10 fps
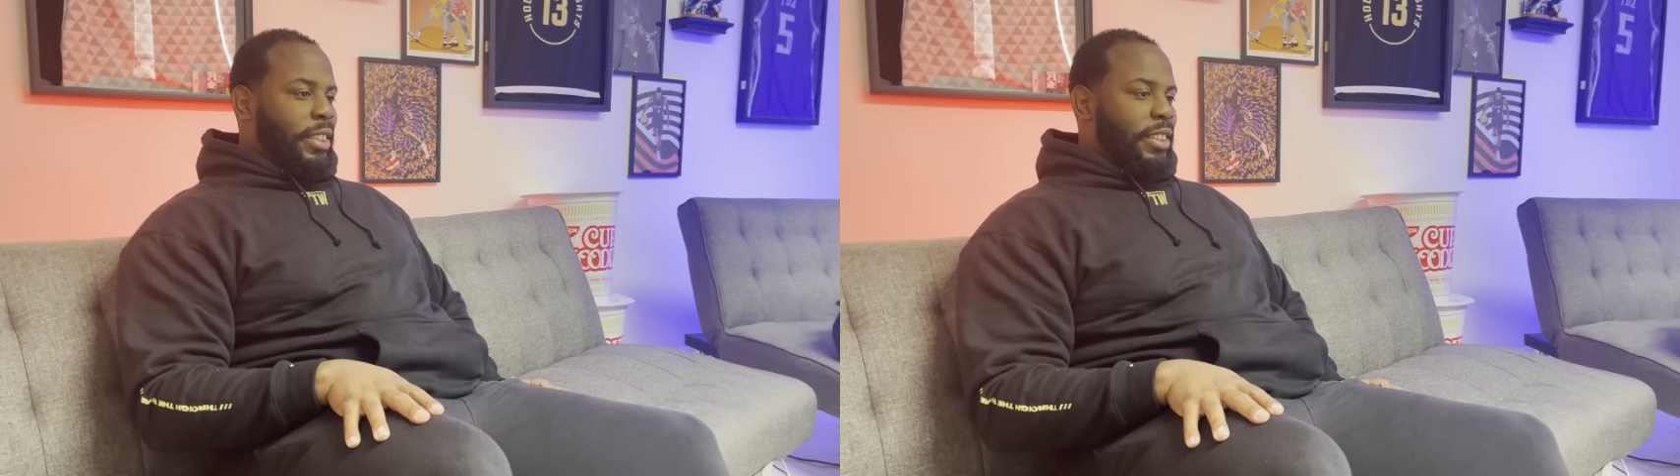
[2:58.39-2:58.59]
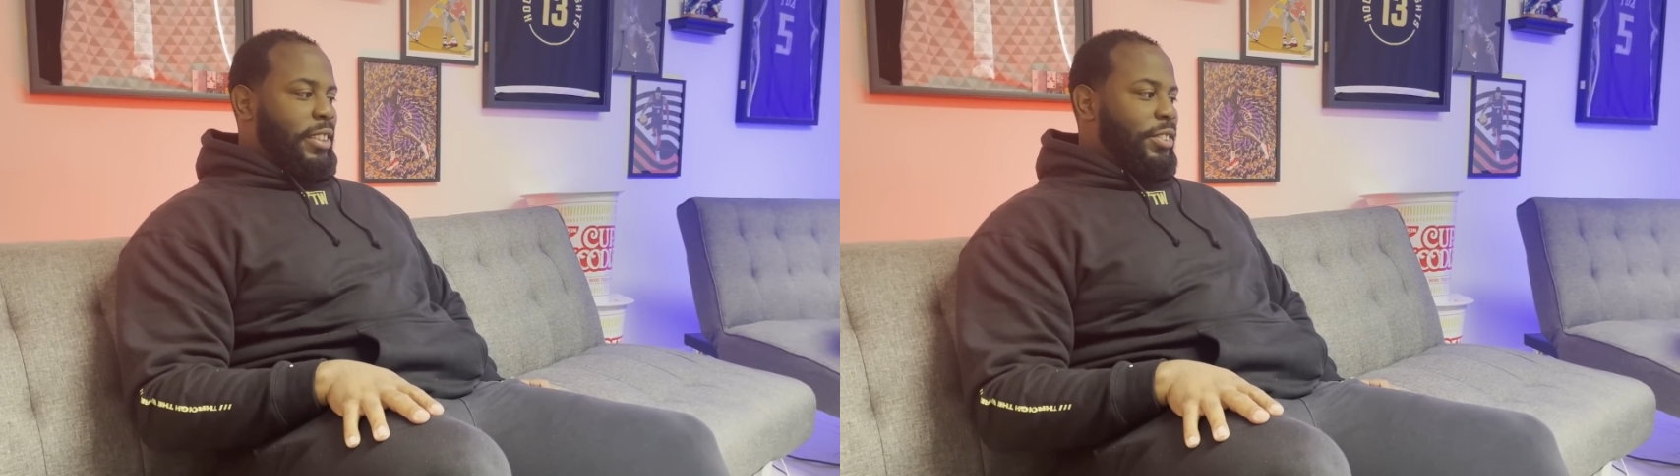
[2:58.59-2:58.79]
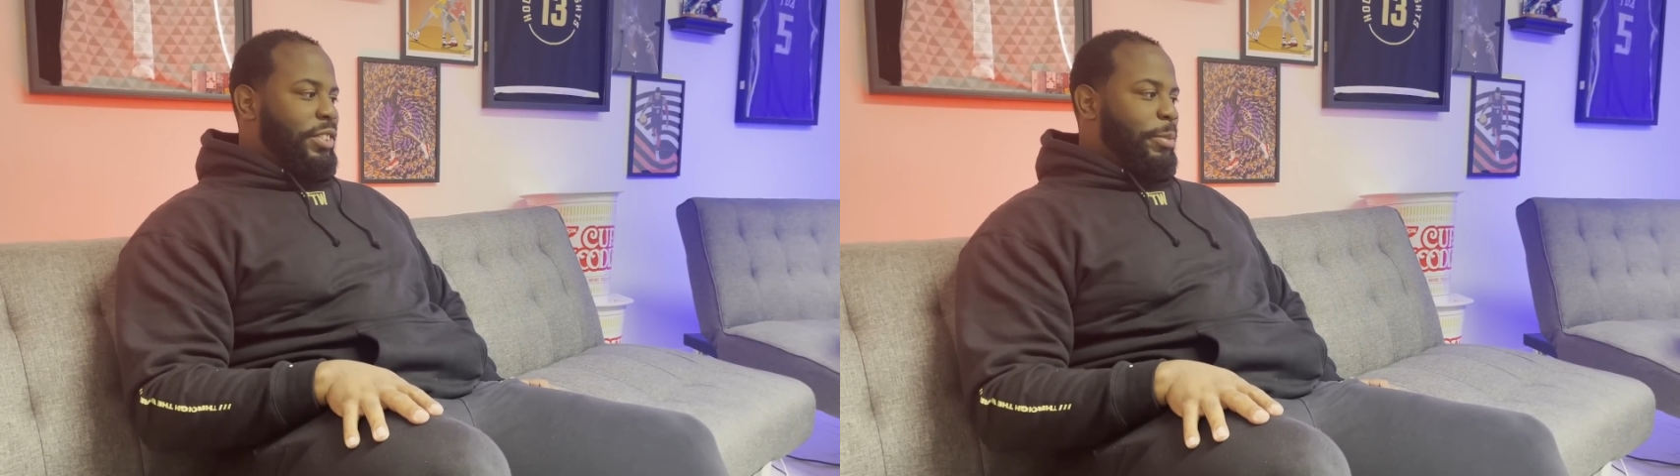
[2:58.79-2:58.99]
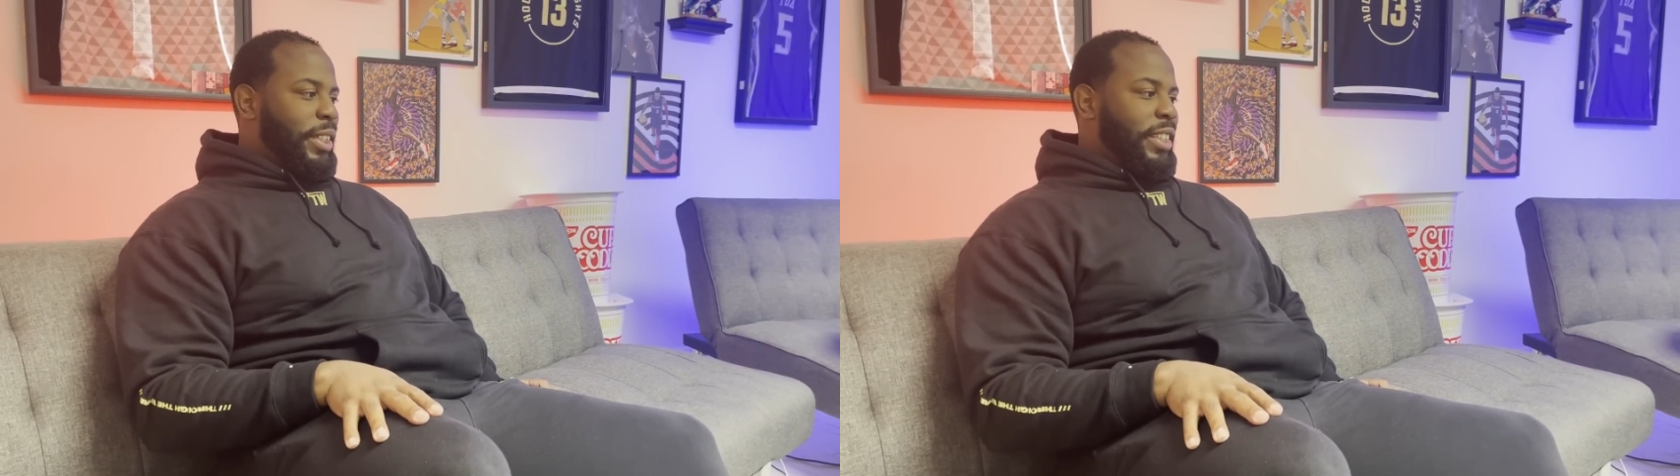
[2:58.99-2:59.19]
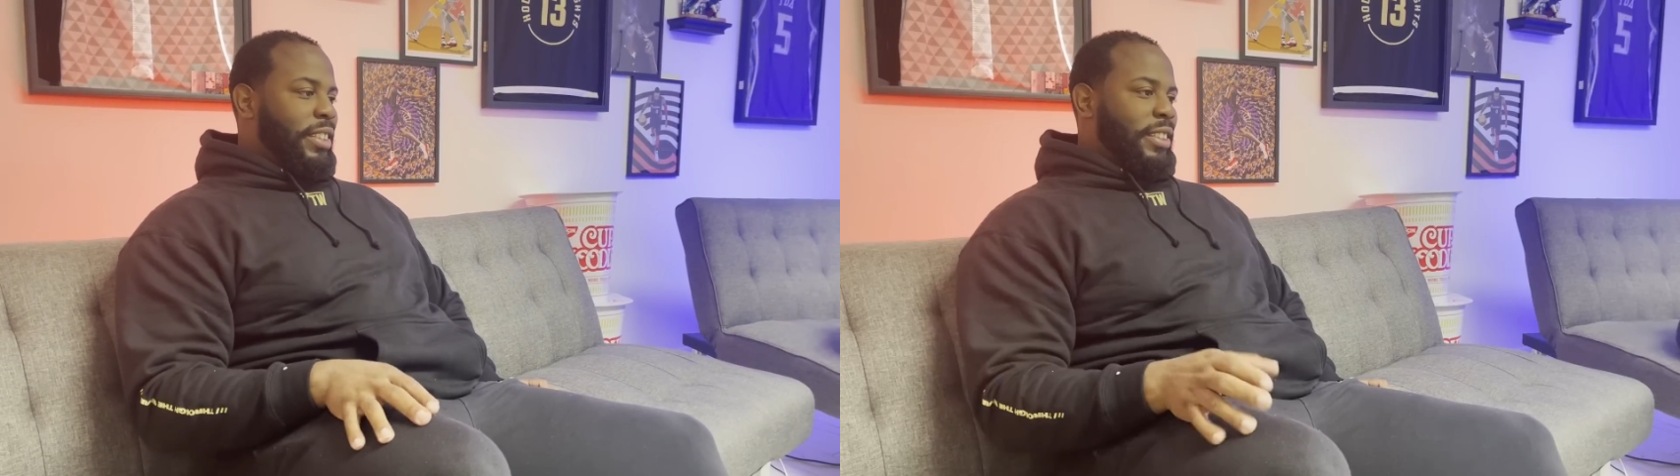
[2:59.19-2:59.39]
that you should be
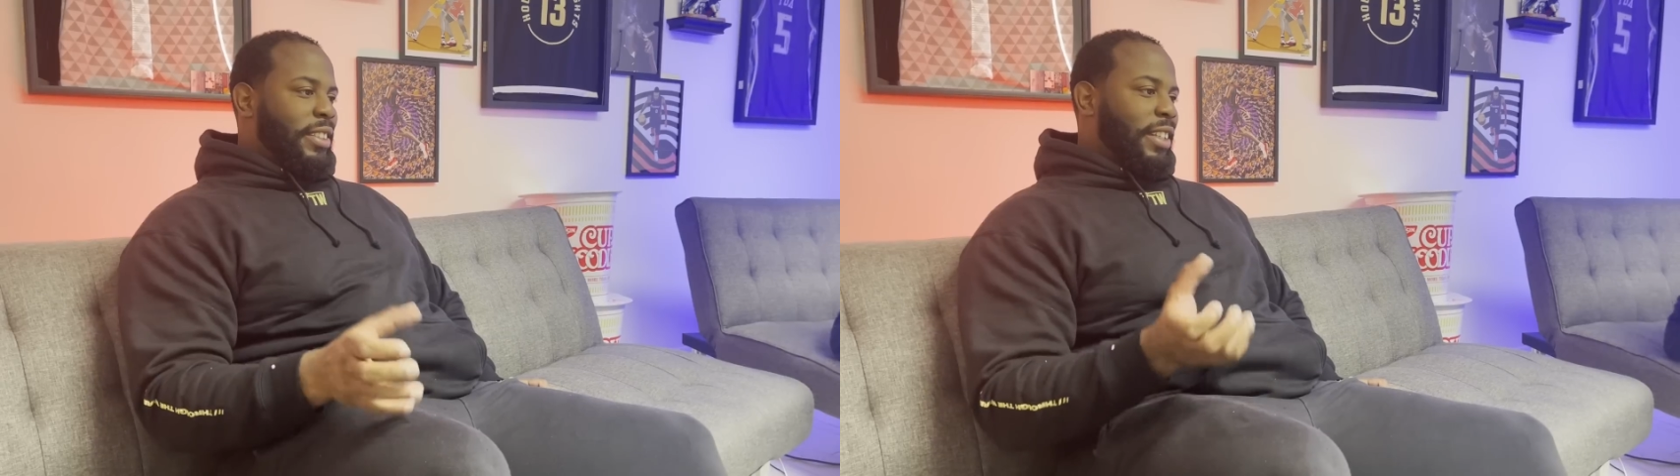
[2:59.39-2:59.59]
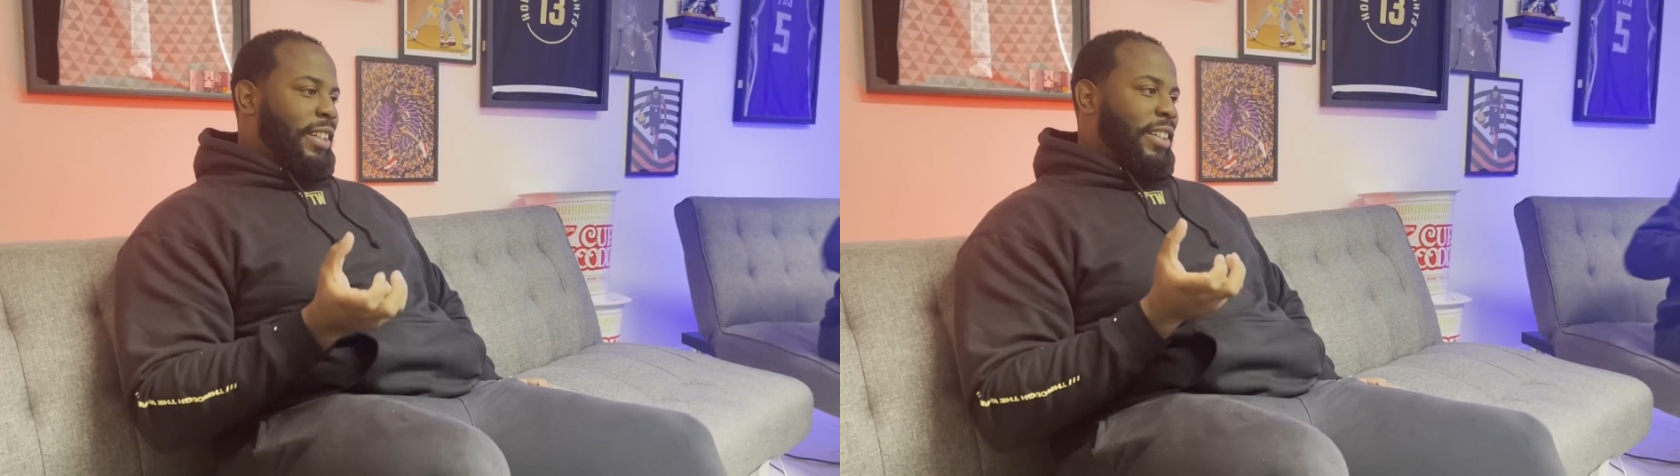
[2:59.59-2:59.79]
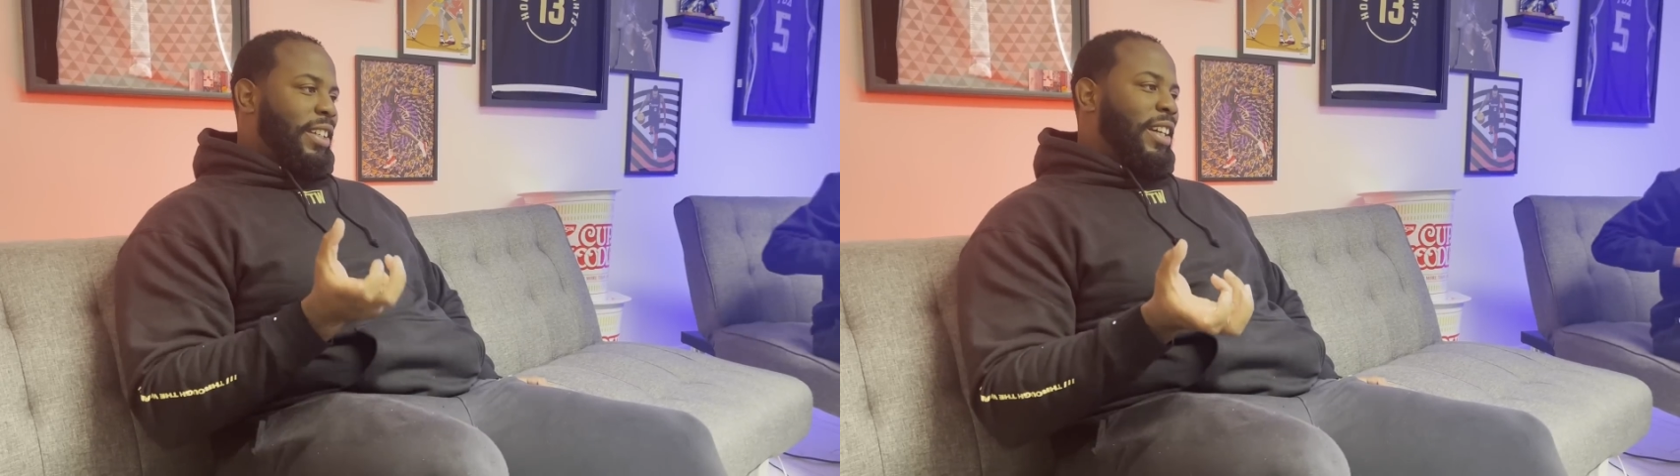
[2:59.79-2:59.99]
getting like